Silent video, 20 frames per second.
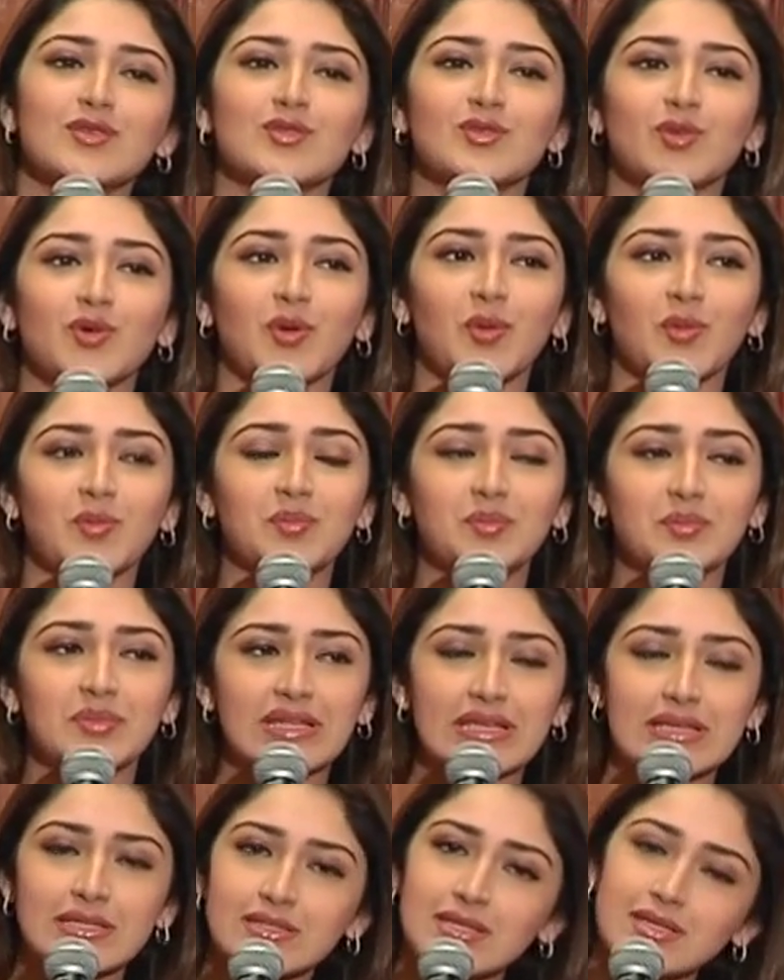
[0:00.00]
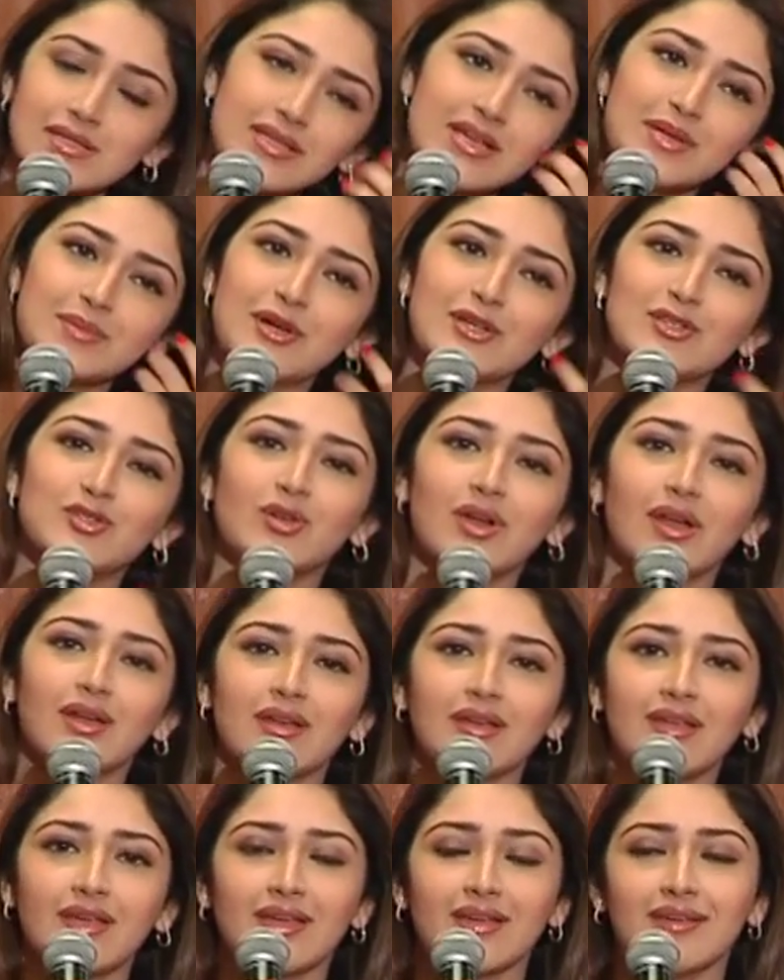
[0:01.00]
So please, ee cinema
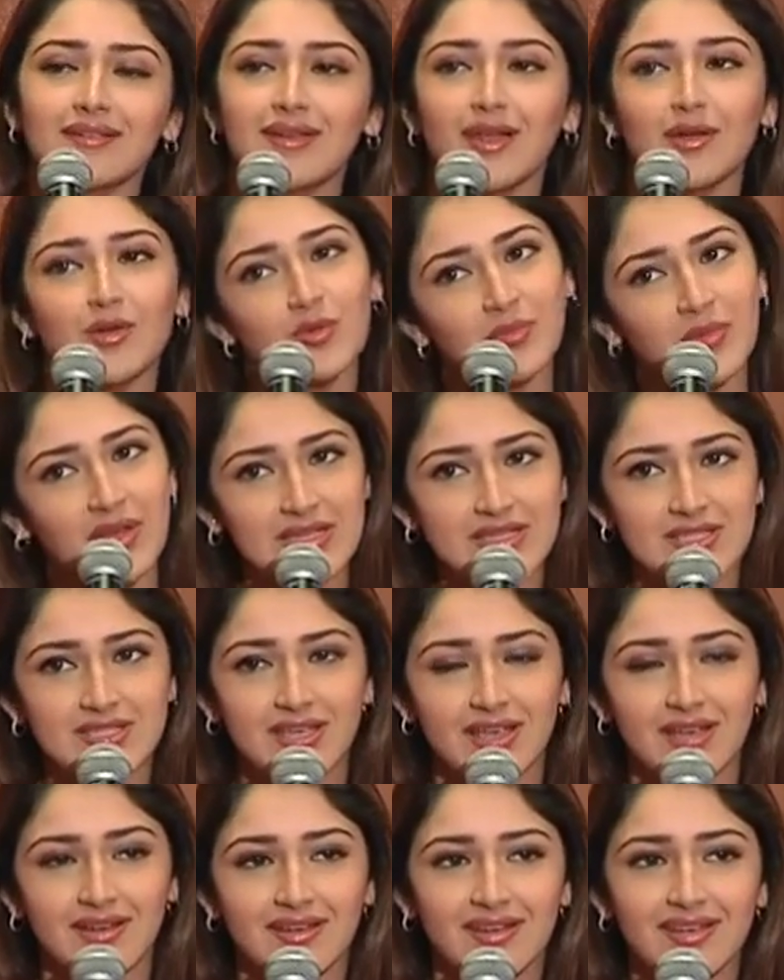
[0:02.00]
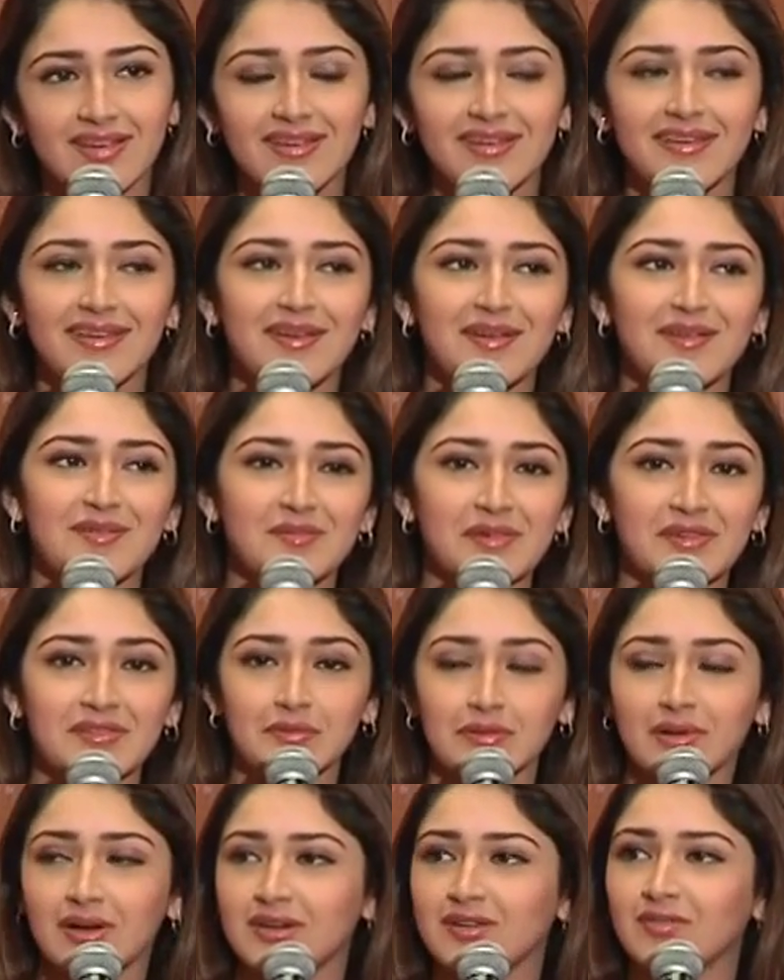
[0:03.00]
churandi and nannu bless cheyandi.
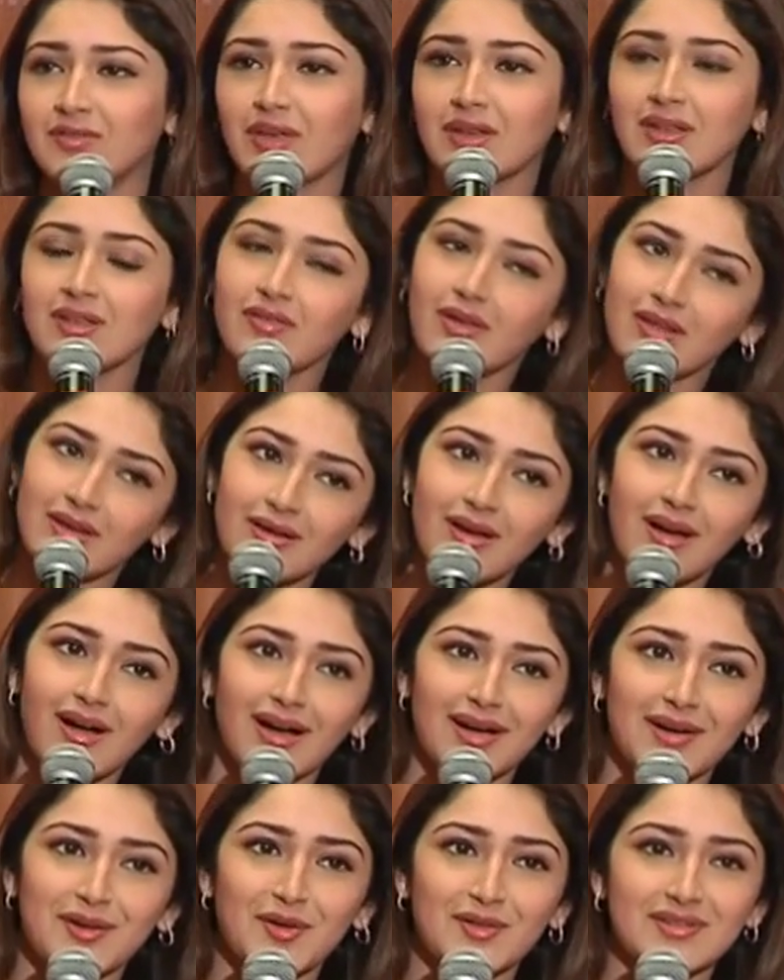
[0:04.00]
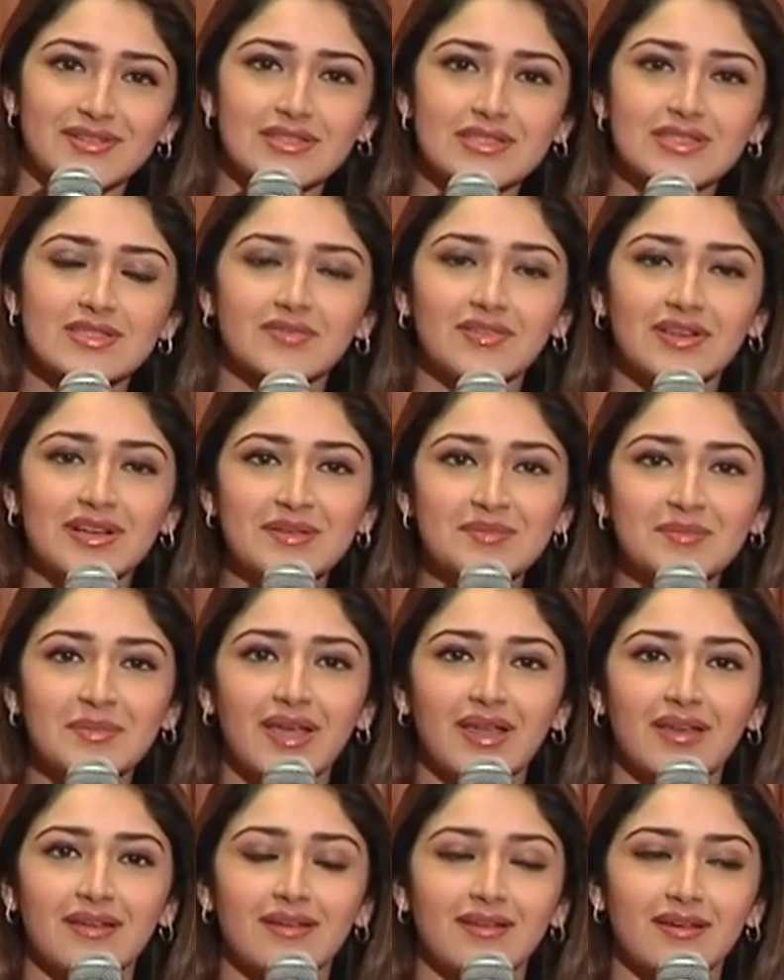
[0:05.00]
We've worked very, very hard on this film
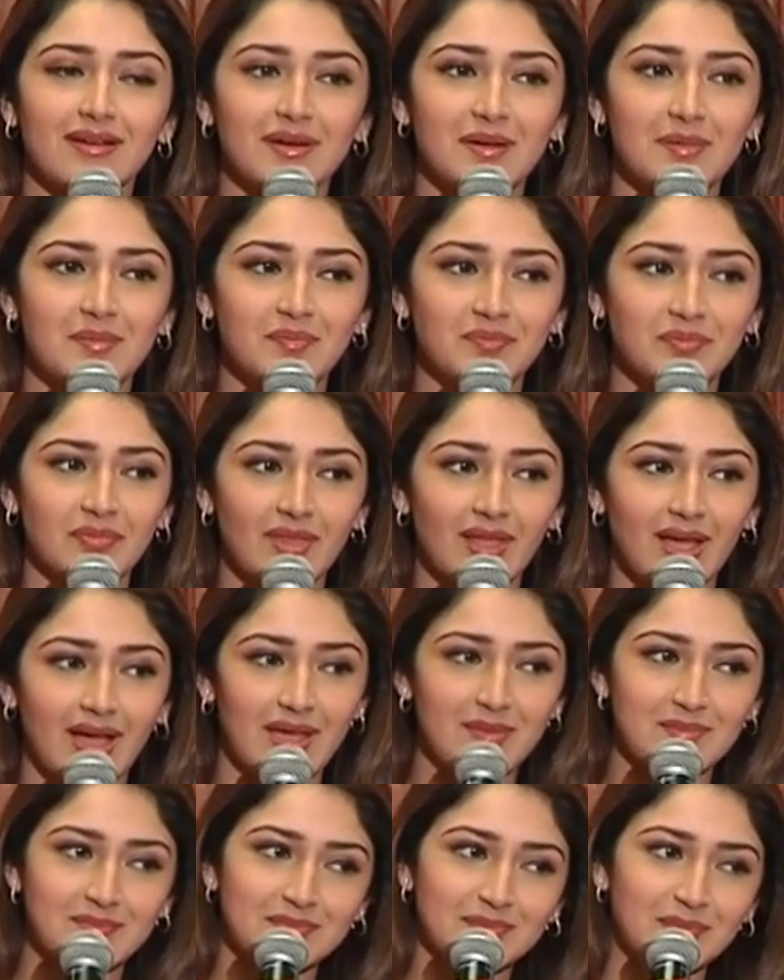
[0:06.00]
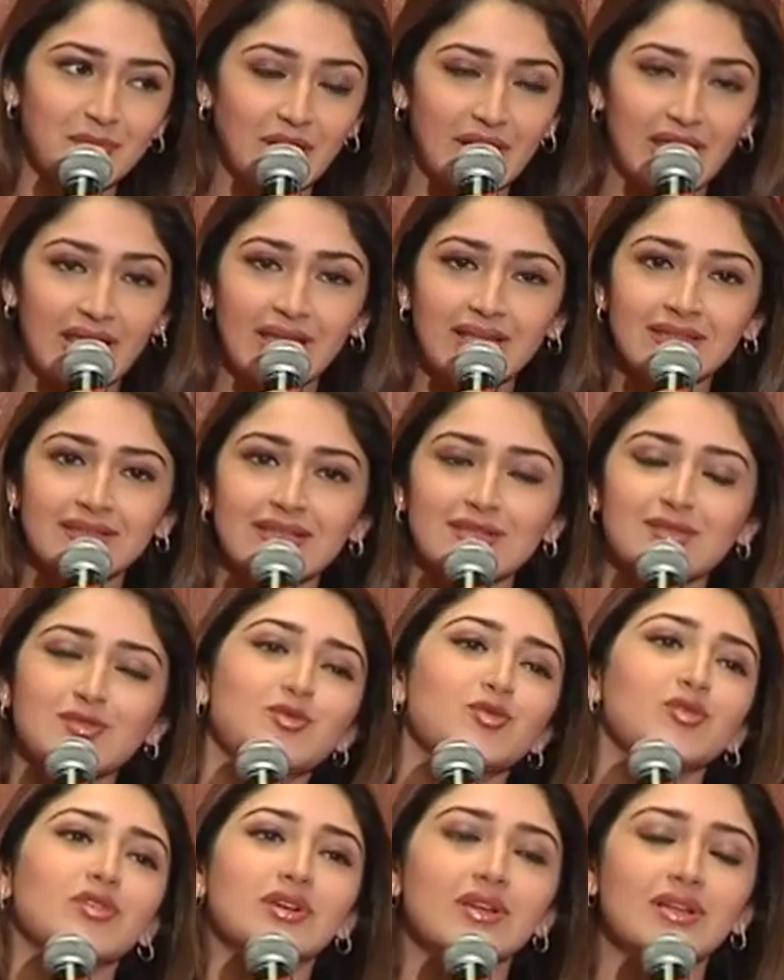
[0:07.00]
and I'm praying that
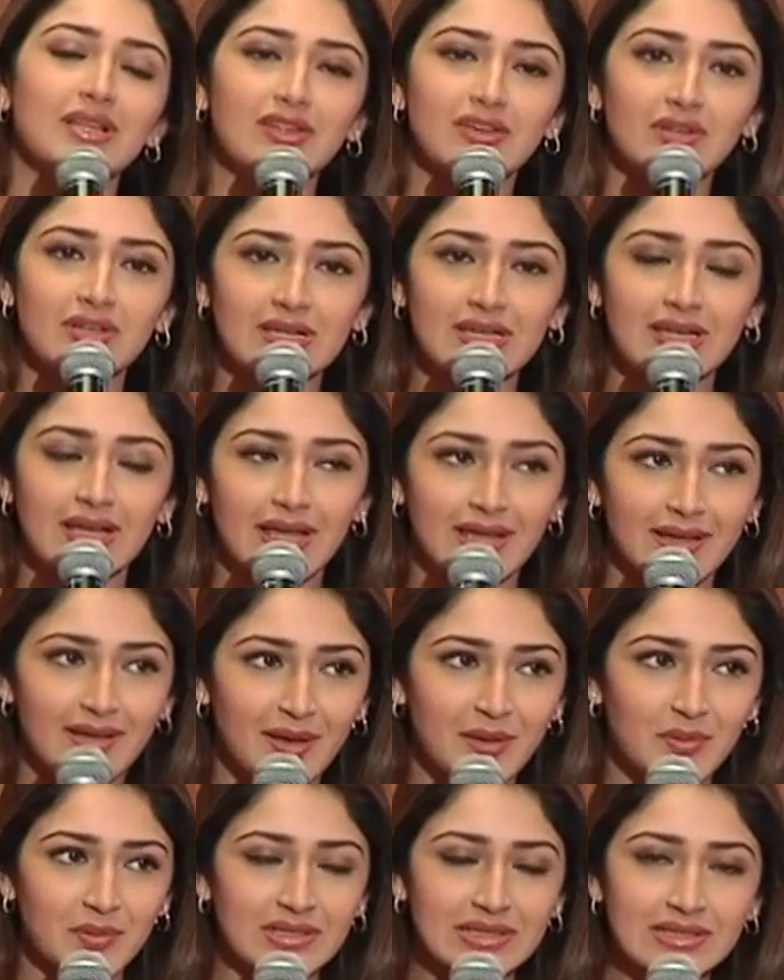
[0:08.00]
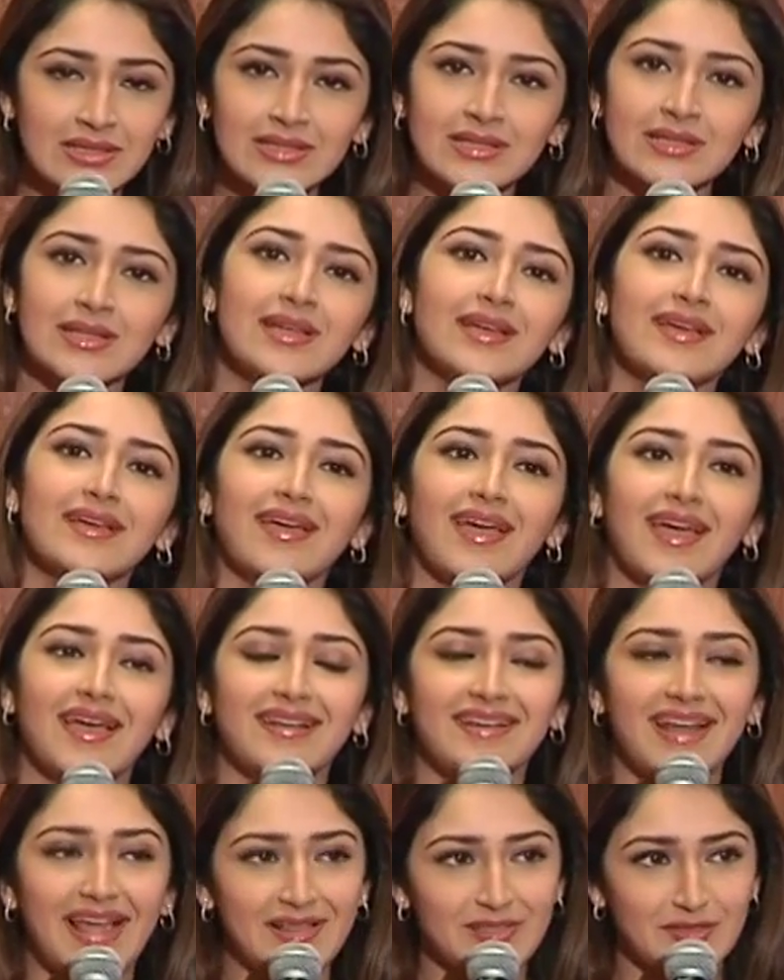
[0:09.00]
you really, really like our work
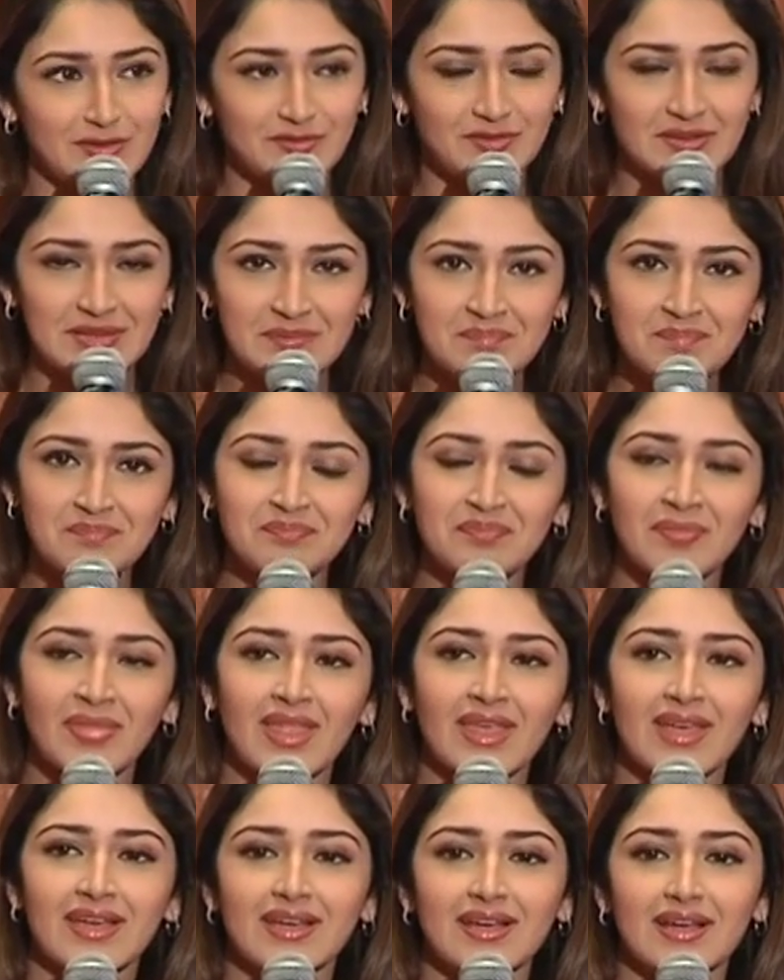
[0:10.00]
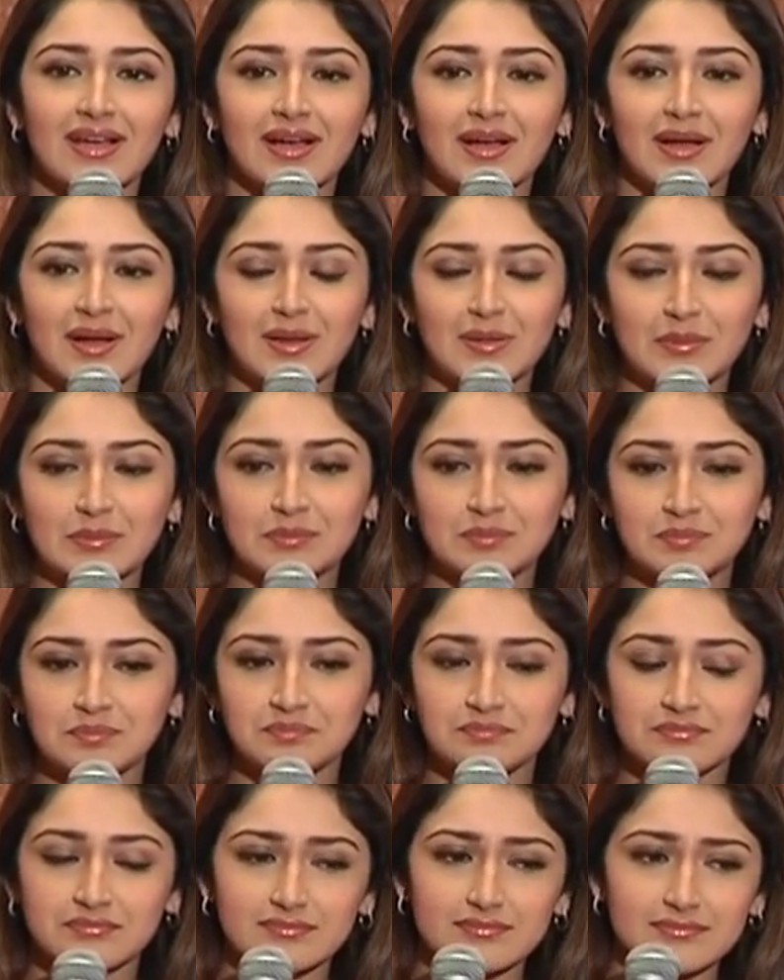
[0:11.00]
and like the film.